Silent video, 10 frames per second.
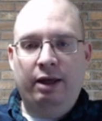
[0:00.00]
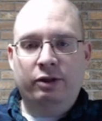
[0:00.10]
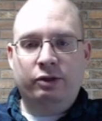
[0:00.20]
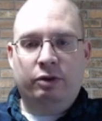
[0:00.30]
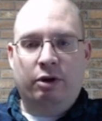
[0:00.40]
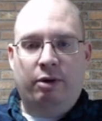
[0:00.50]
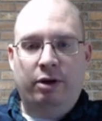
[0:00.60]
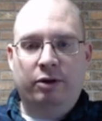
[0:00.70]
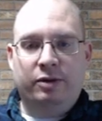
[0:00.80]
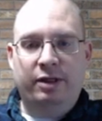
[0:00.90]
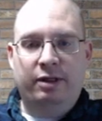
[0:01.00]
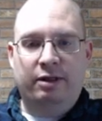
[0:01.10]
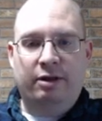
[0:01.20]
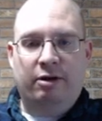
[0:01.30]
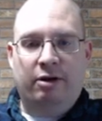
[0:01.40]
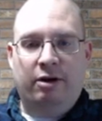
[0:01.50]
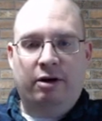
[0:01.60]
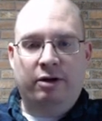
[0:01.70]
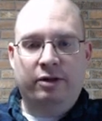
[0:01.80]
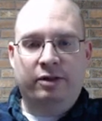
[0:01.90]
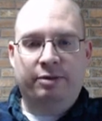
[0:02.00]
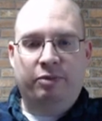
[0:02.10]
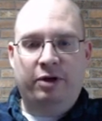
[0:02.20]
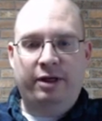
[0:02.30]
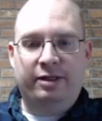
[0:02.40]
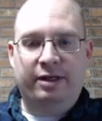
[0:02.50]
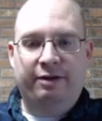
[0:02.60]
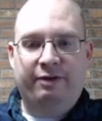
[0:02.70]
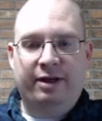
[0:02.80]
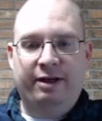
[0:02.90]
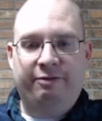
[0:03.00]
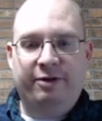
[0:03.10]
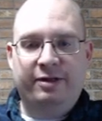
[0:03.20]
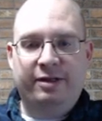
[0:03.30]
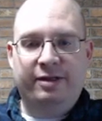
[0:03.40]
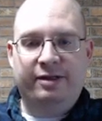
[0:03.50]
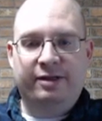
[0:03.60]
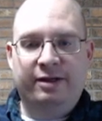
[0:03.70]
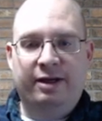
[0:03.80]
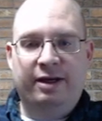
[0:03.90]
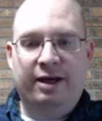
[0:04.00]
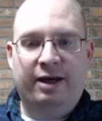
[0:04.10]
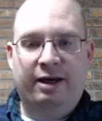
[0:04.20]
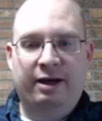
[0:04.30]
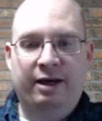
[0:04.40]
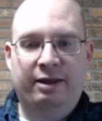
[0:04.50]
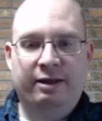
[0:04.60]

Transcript: as you'll go on, you'll see that there are some pretty significant differences in